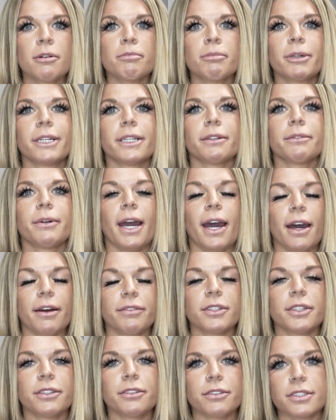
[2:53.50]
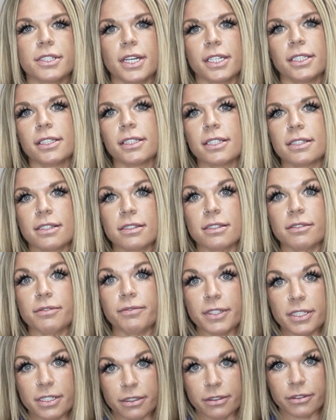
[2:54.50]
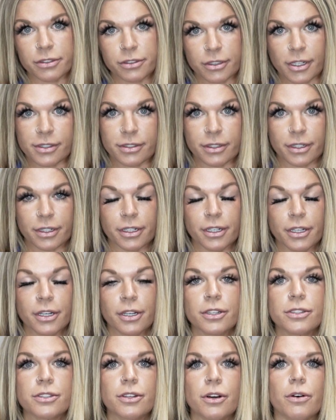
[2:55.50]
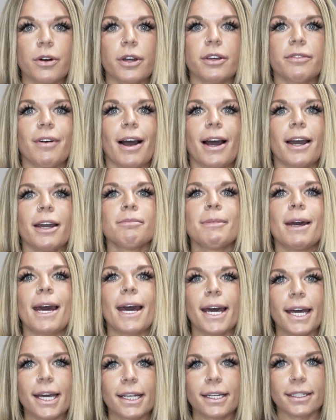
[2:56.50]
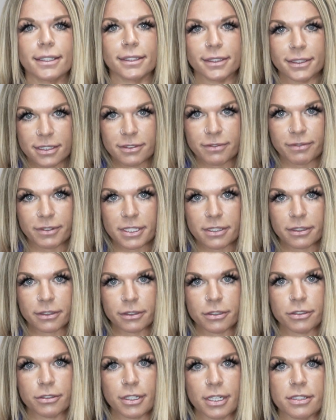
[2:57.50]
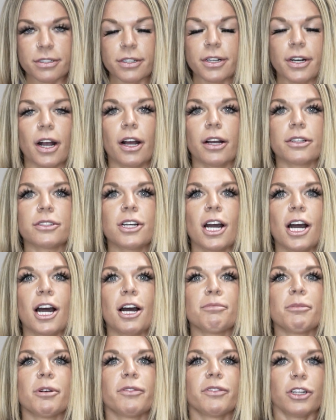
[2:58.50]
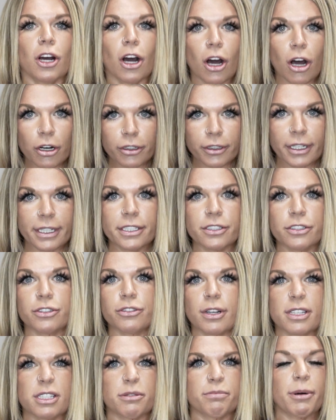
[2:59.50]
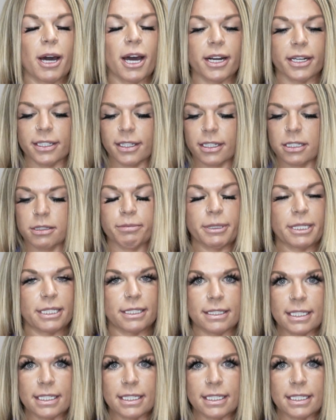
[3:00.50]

but we have to understand that this is a physical stressor. So if I'm adding this physical stressor on top of an already stressed body that's been